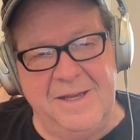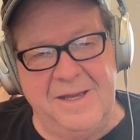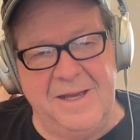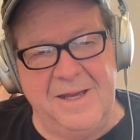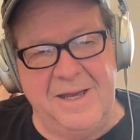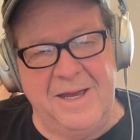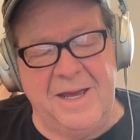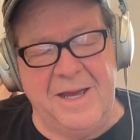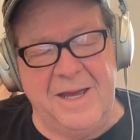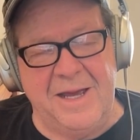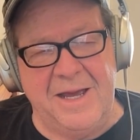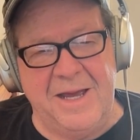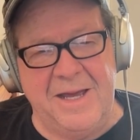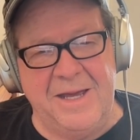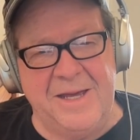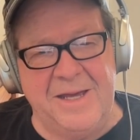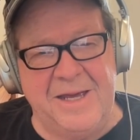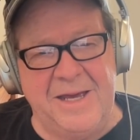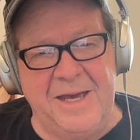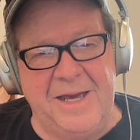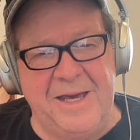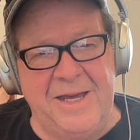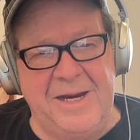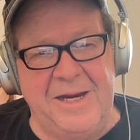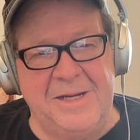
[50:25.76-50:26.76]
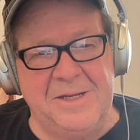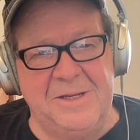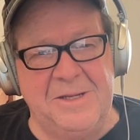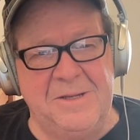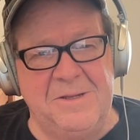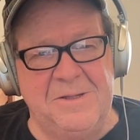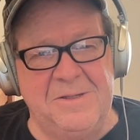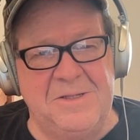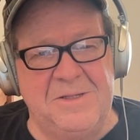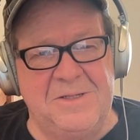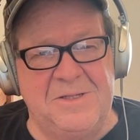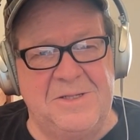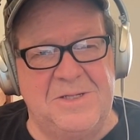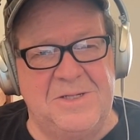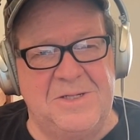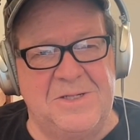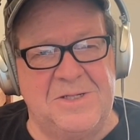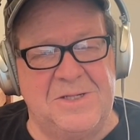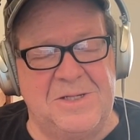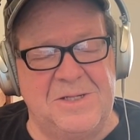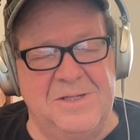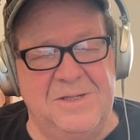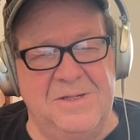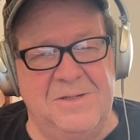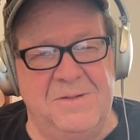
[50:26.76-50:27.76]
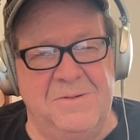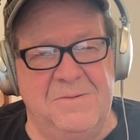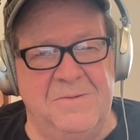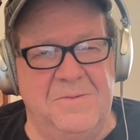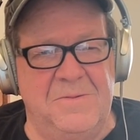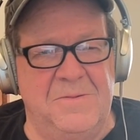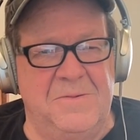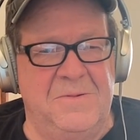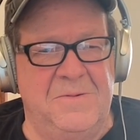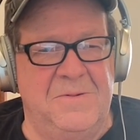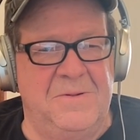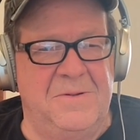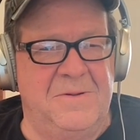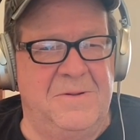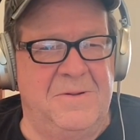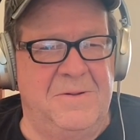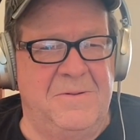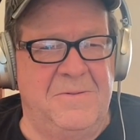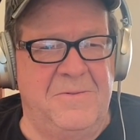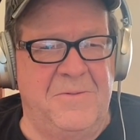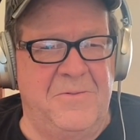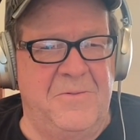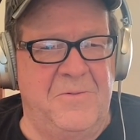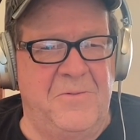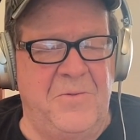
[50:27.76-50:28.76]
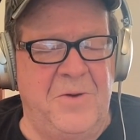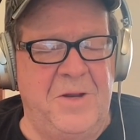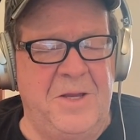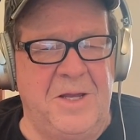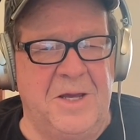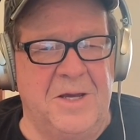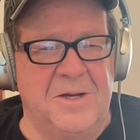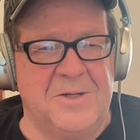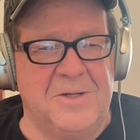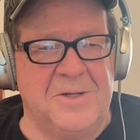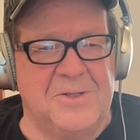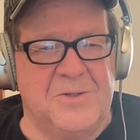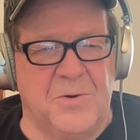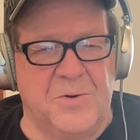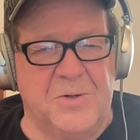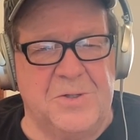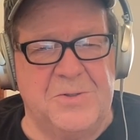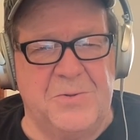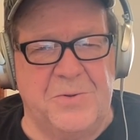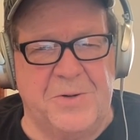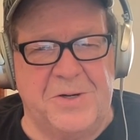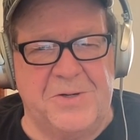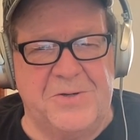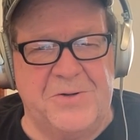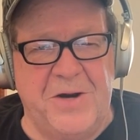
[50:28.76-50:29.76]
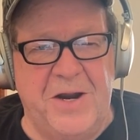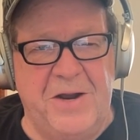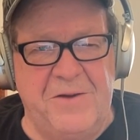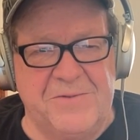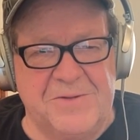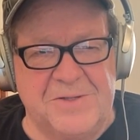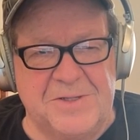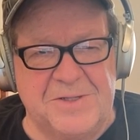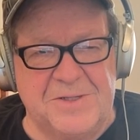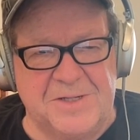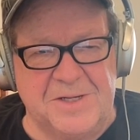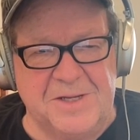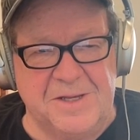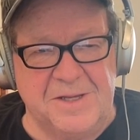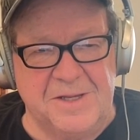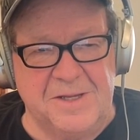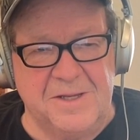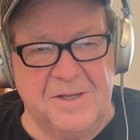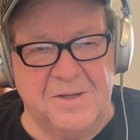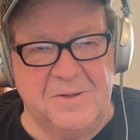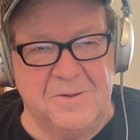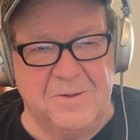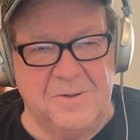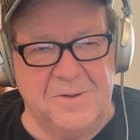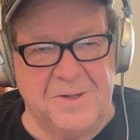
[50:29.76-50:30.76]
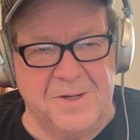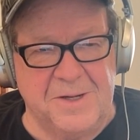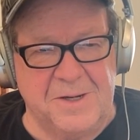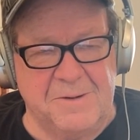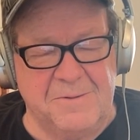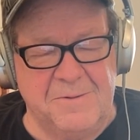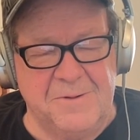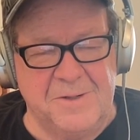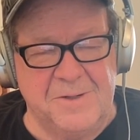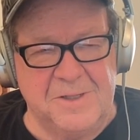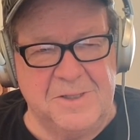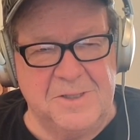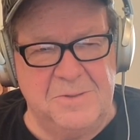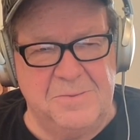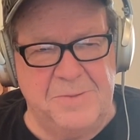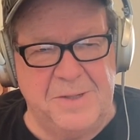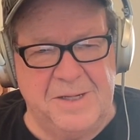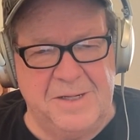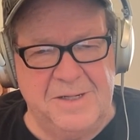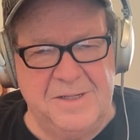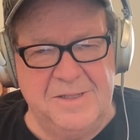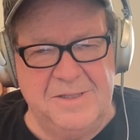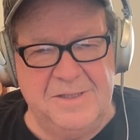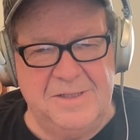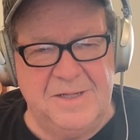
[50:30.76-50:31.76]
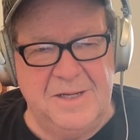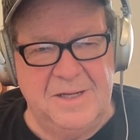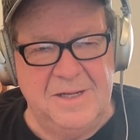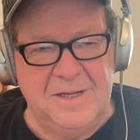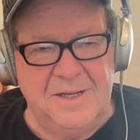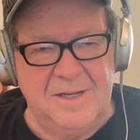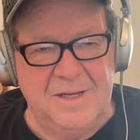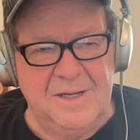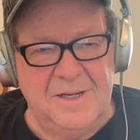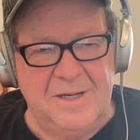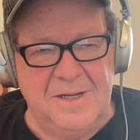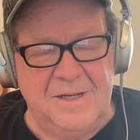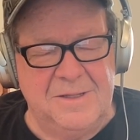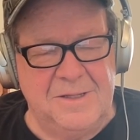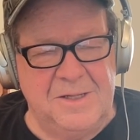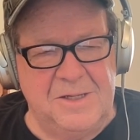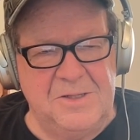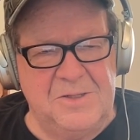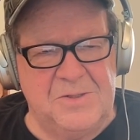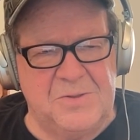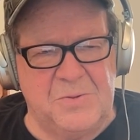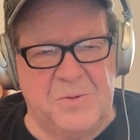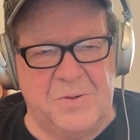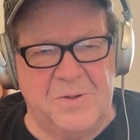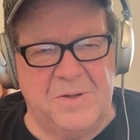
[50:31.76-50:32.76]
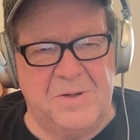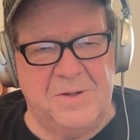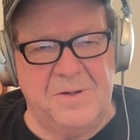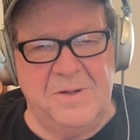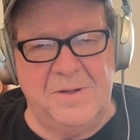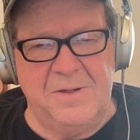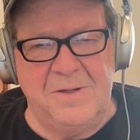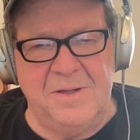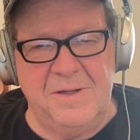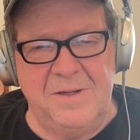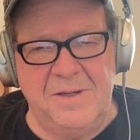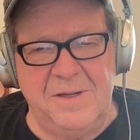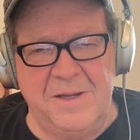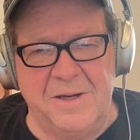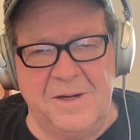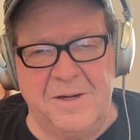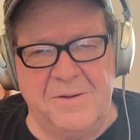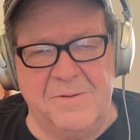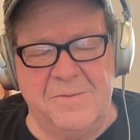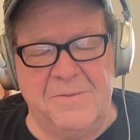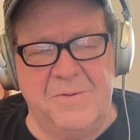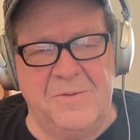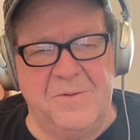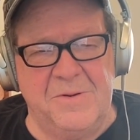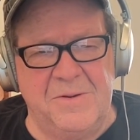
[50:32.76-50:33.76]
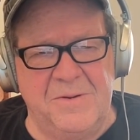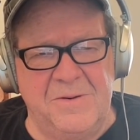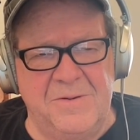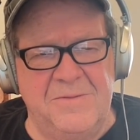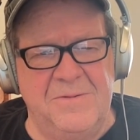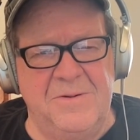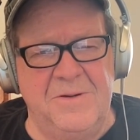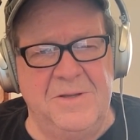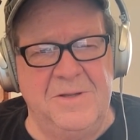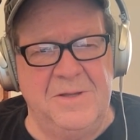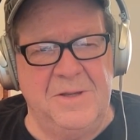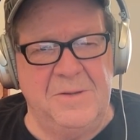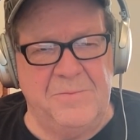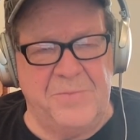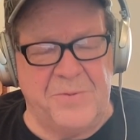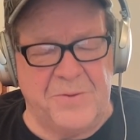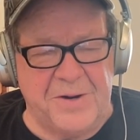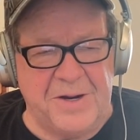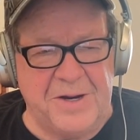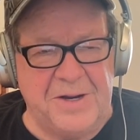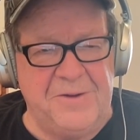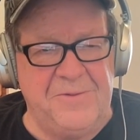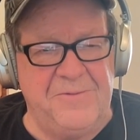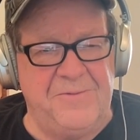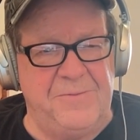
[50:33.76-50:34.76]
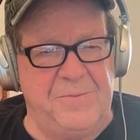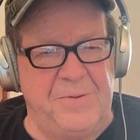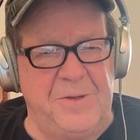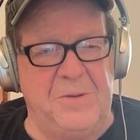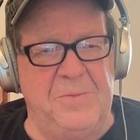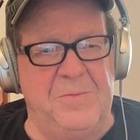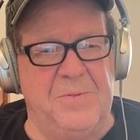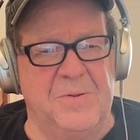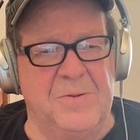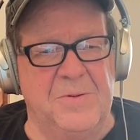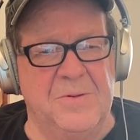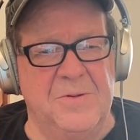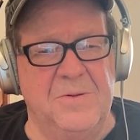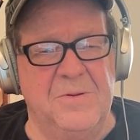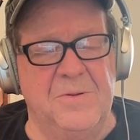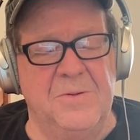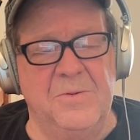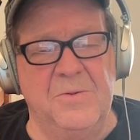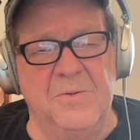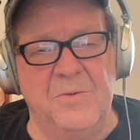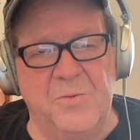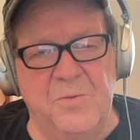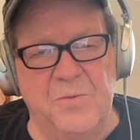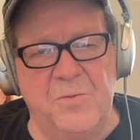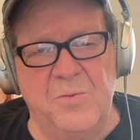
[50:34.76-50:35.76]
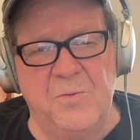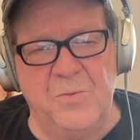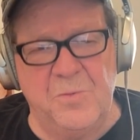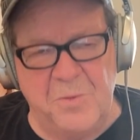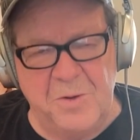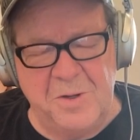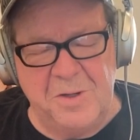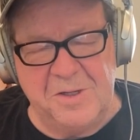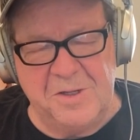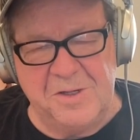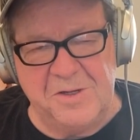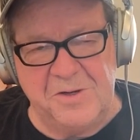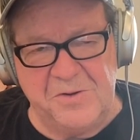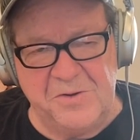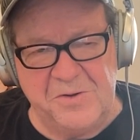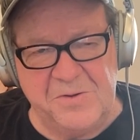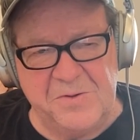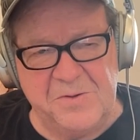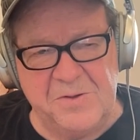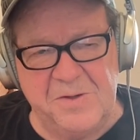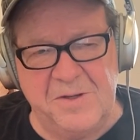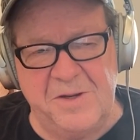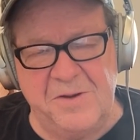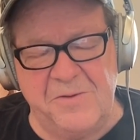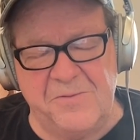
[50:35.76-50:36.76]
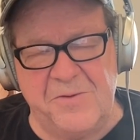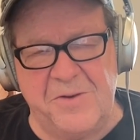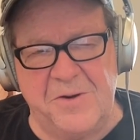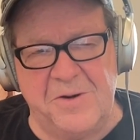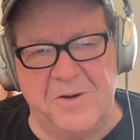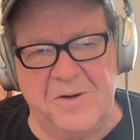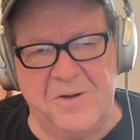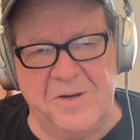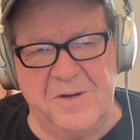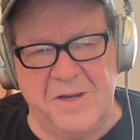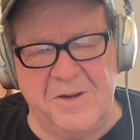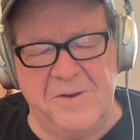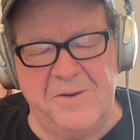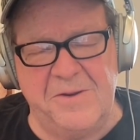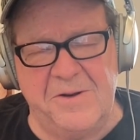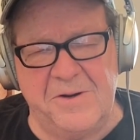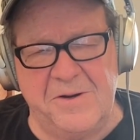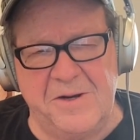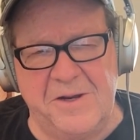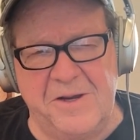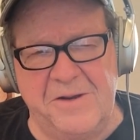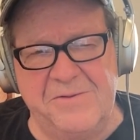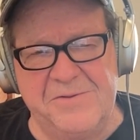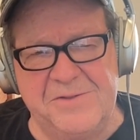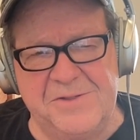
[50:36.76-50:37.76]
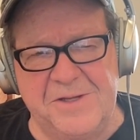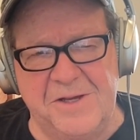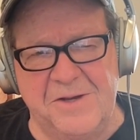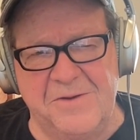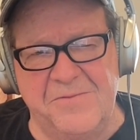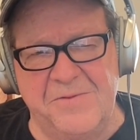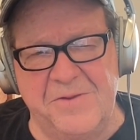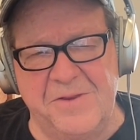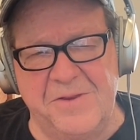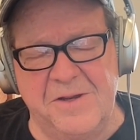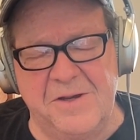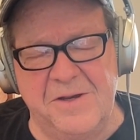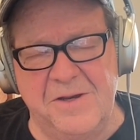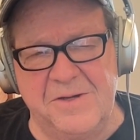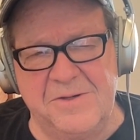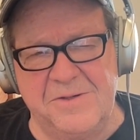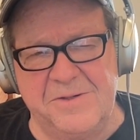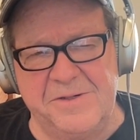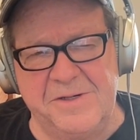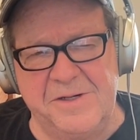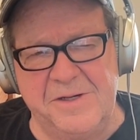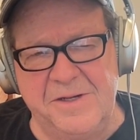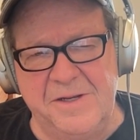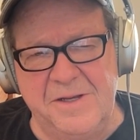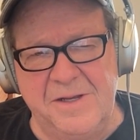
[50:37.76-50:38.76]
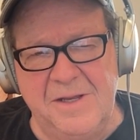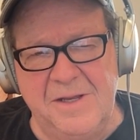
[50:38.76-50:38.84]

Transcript: it is just really underscores what a travesty the whole thing was, because these were, really brave people who were willing to lay their lives down for the country,